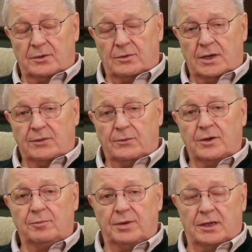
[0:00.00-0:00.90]
and wife
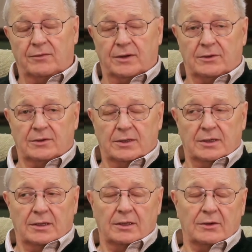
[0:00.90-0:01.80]
with benefits.
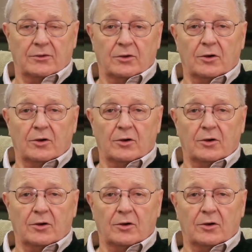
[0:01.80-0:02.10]
This